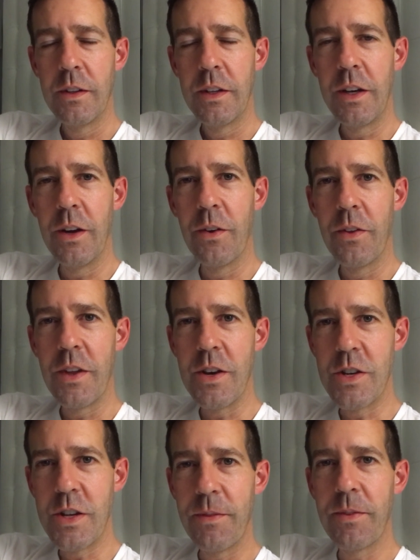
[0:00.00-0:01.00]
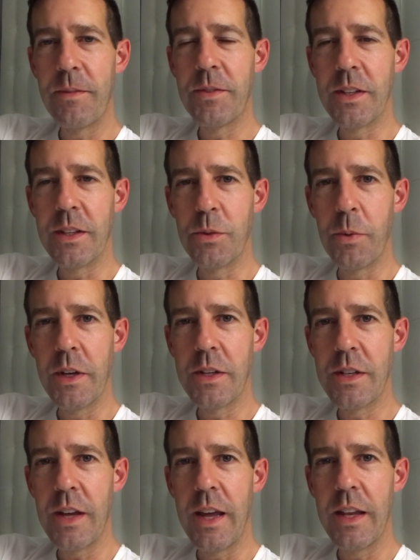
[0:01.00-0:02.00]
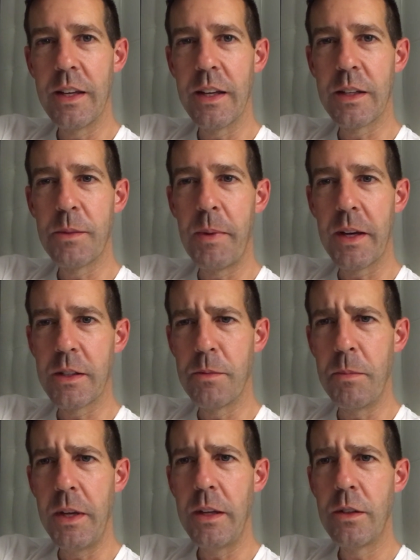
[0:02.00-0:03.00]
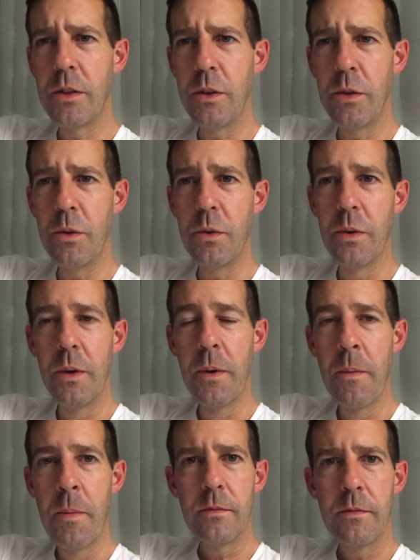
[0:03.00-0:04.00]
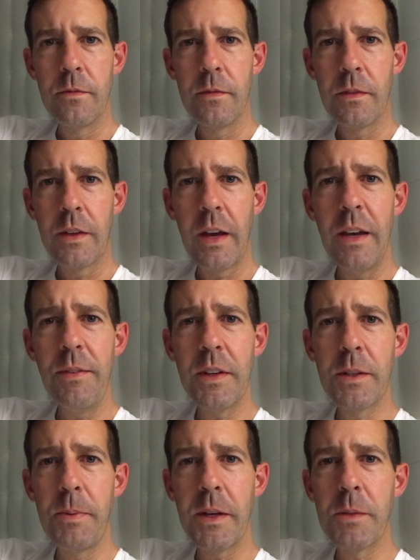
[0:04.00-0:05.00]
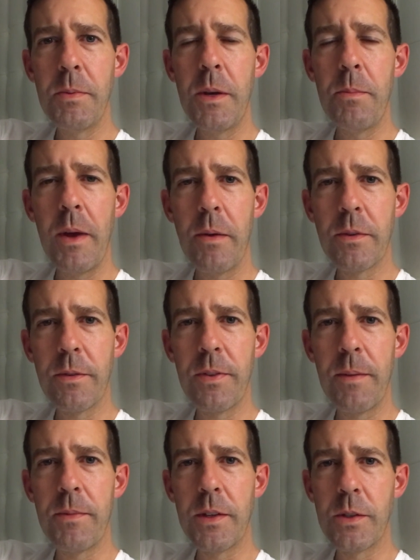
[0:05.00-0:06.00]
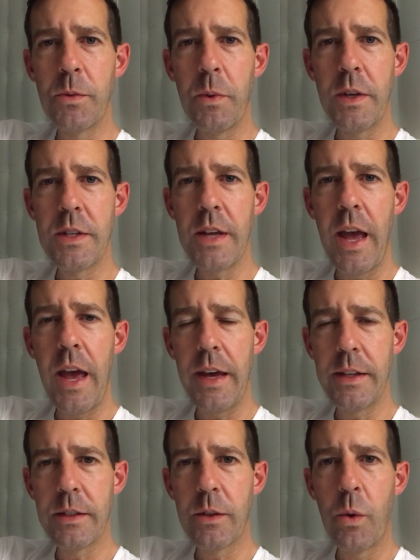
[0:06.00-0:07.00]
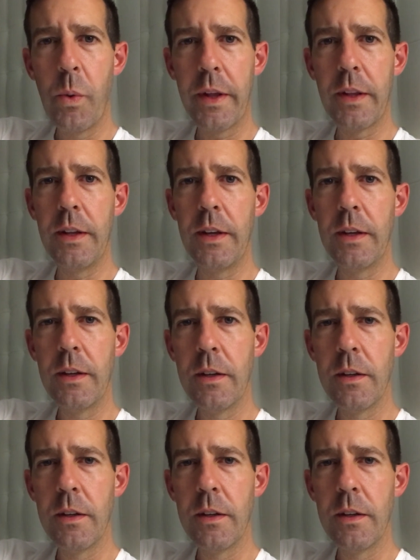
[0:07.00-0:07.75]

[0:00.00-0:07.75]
then she flips the switch and expects me to be able to flip the switch as quickly.